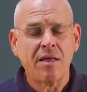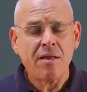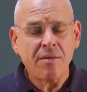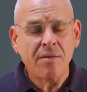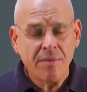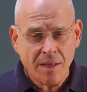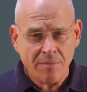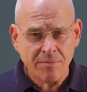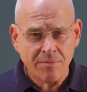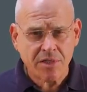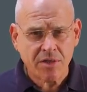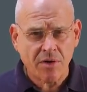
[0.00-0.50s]

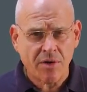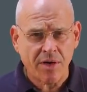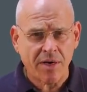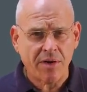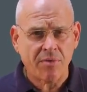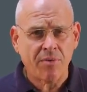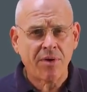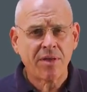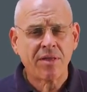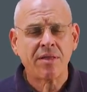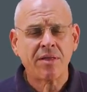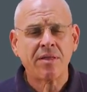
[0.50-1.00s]
I'm sorry,
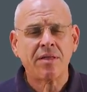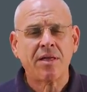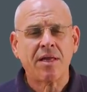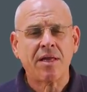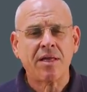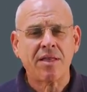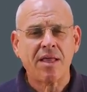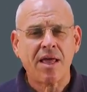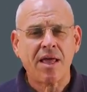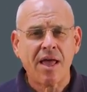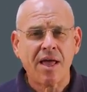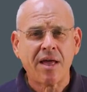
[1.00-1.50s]
written
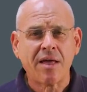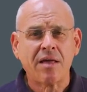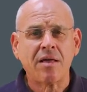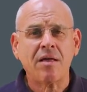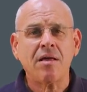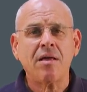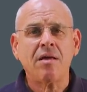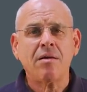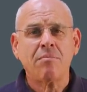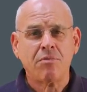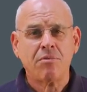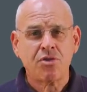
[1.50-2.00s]
in the Hick
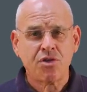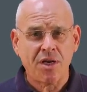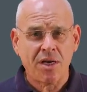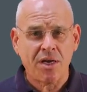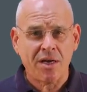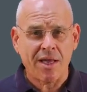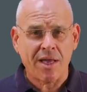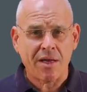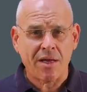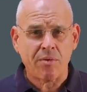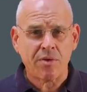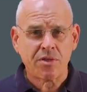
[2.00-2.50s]
machine
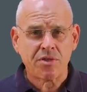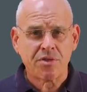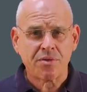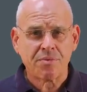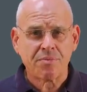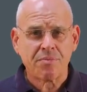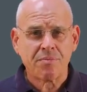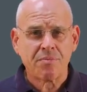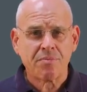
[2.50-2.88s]
language.